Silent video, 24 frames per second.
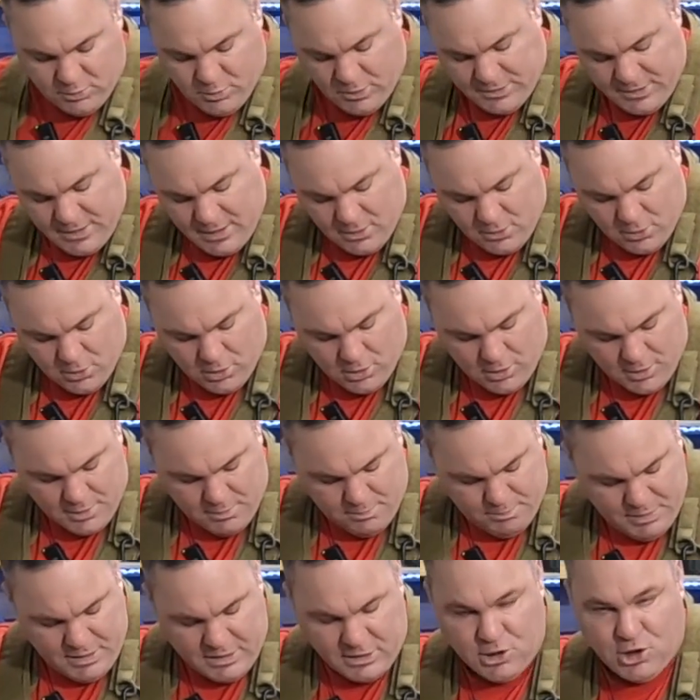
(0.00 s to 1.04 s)
what they call the
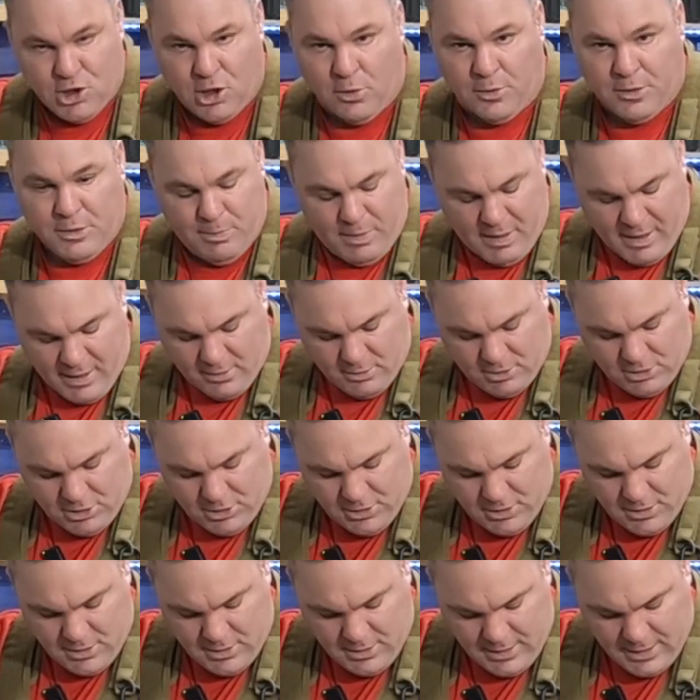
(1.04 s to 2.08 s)
Big Joey pouch.
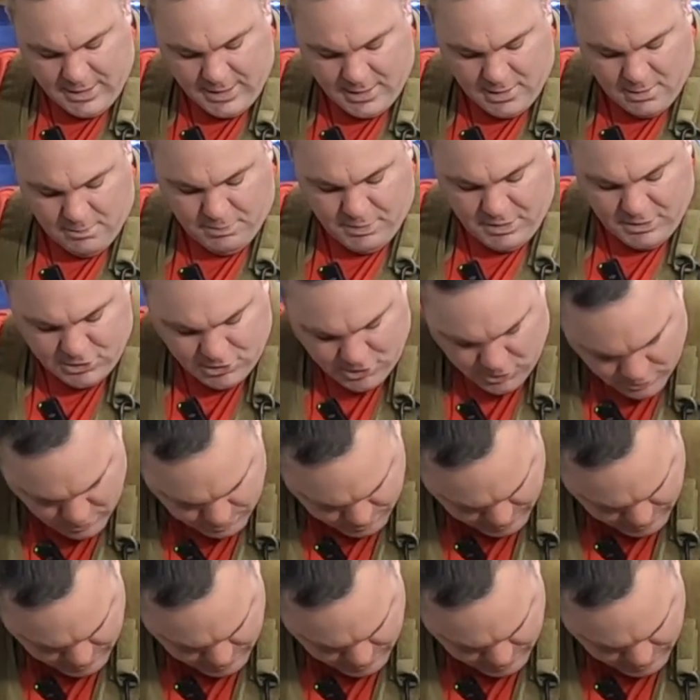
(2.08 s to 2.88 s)
And the Big Joey